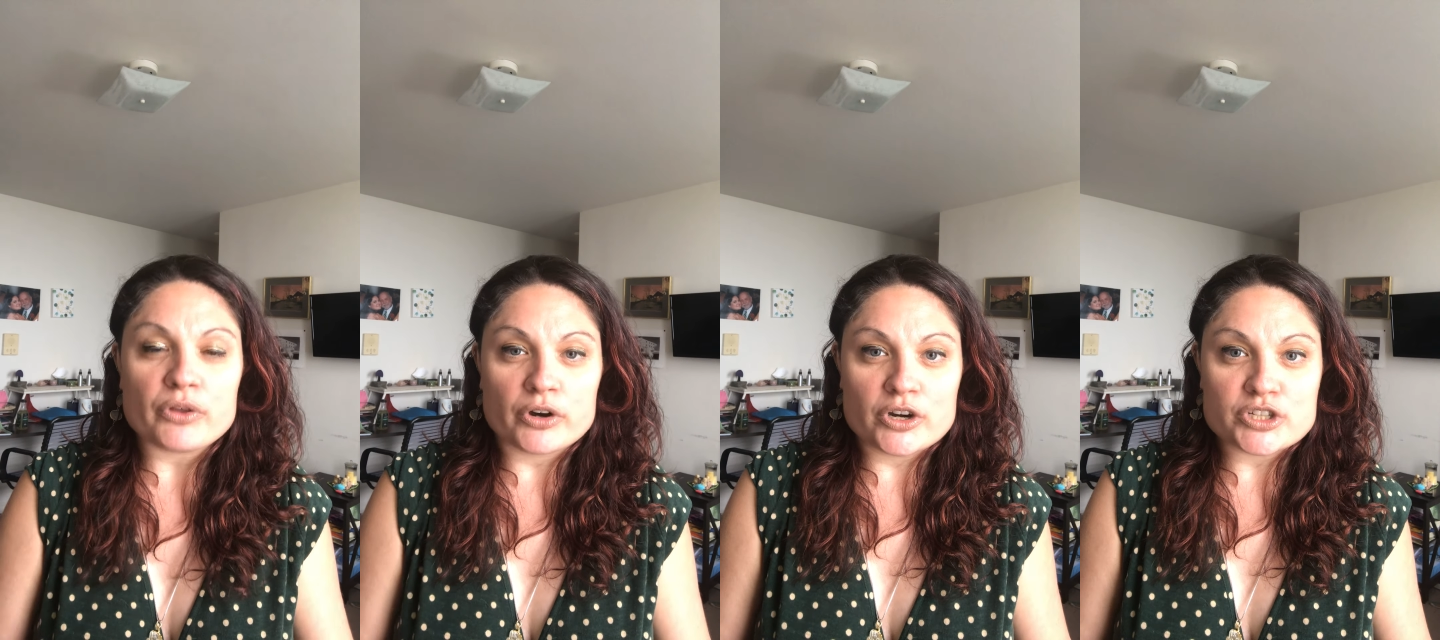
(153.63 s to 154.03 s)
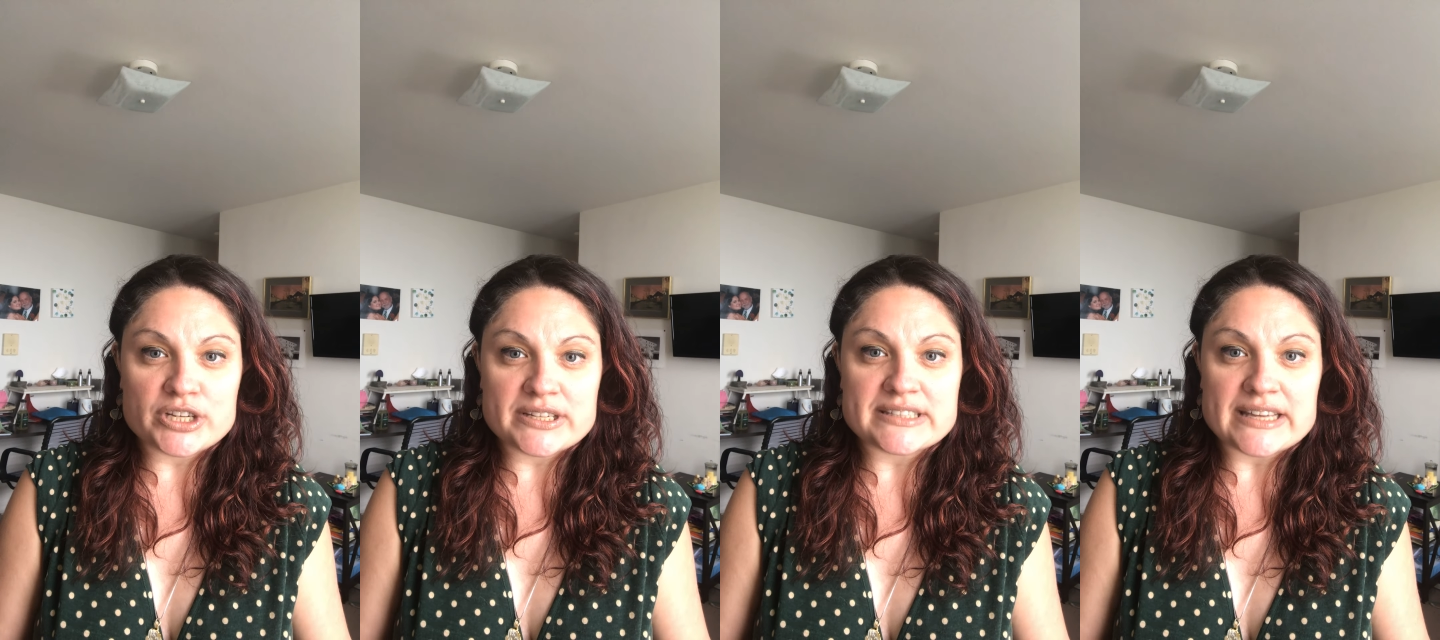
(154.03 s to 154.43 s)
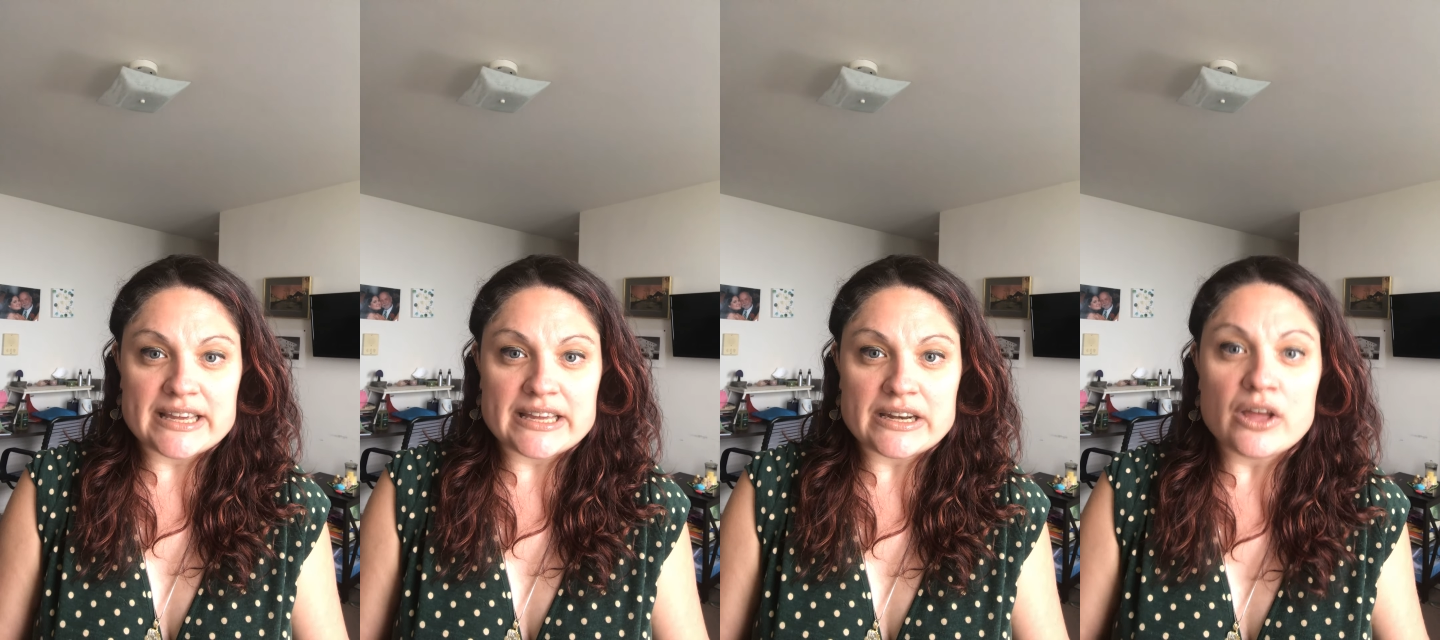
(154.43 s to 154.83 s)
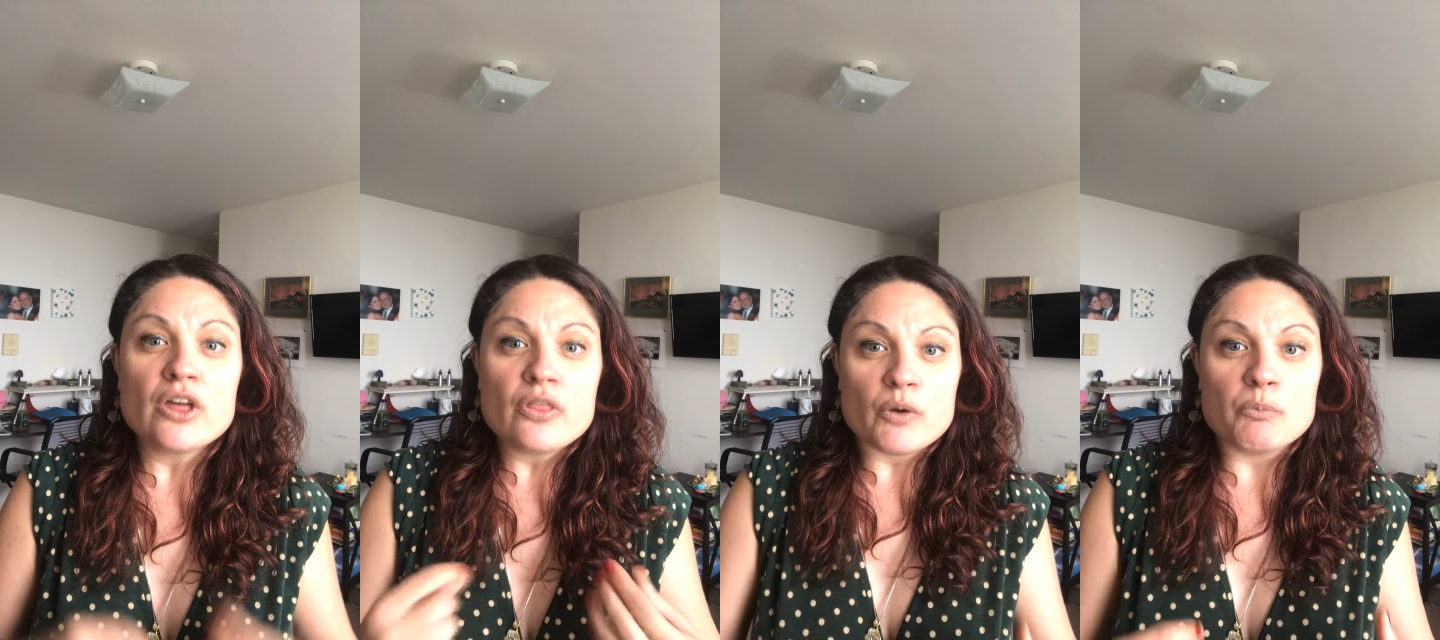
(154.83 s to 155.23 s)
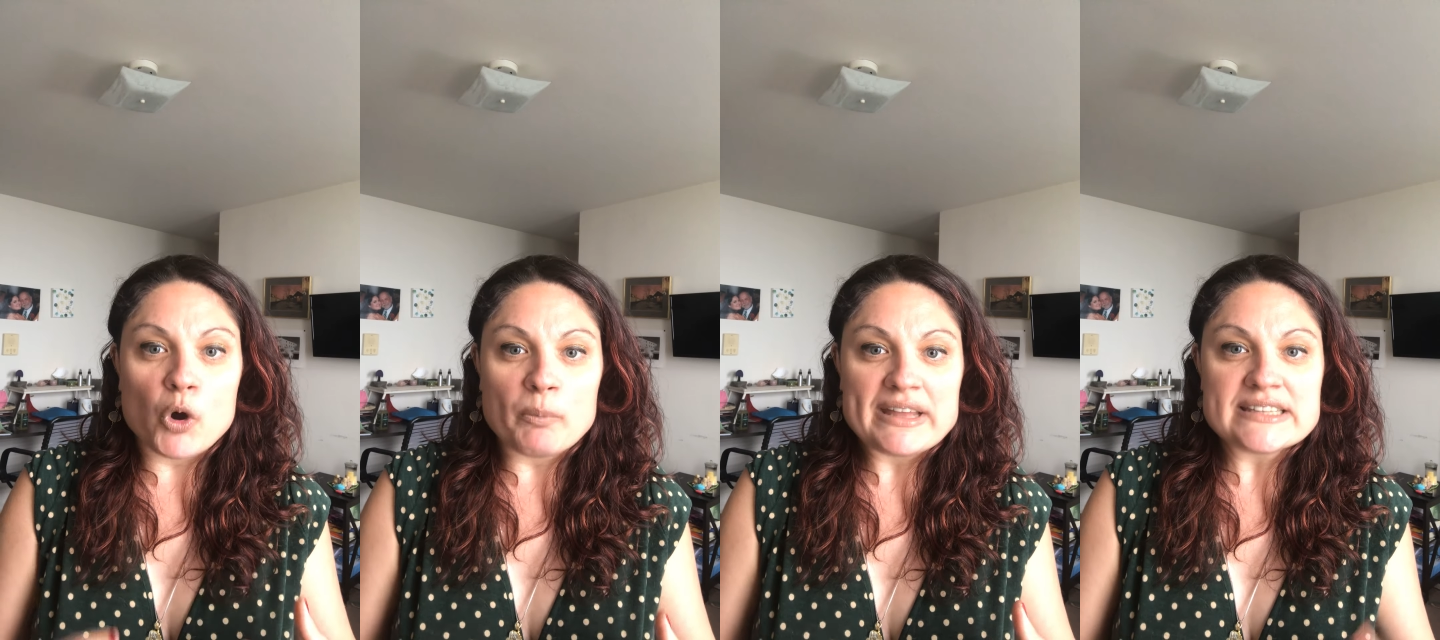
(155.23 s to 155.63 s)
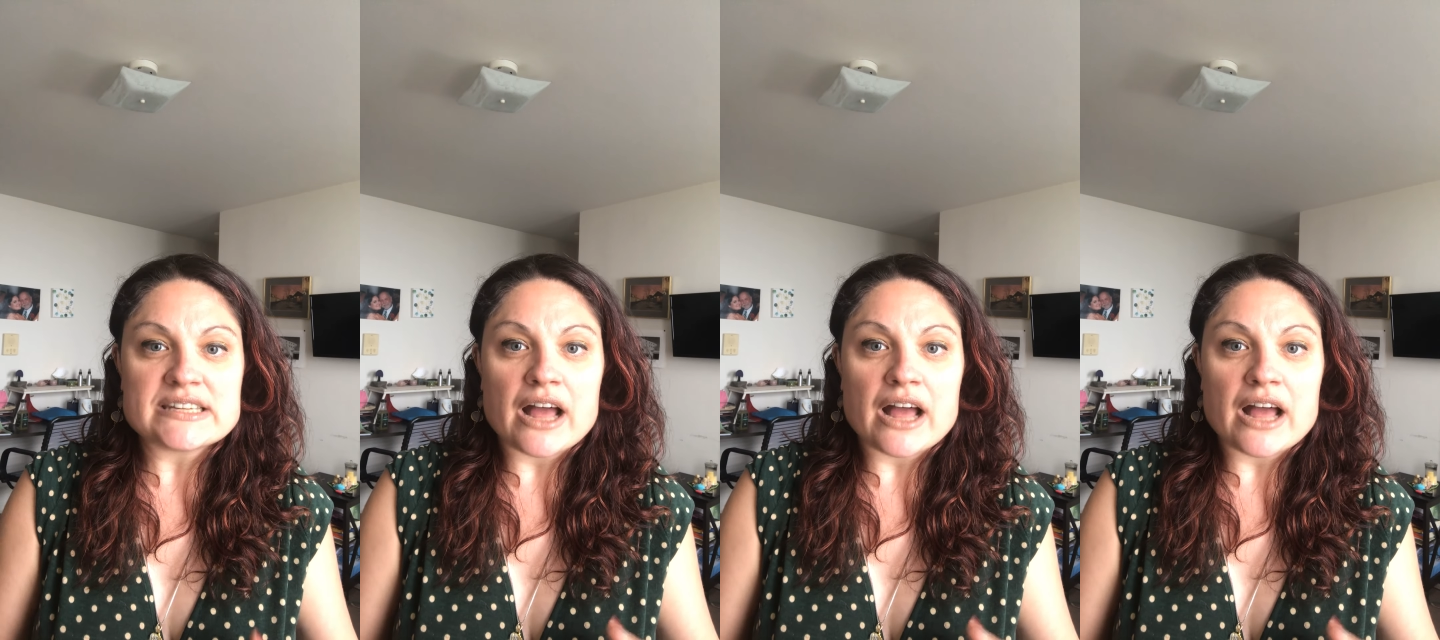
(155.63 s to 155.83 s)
urges in the moment,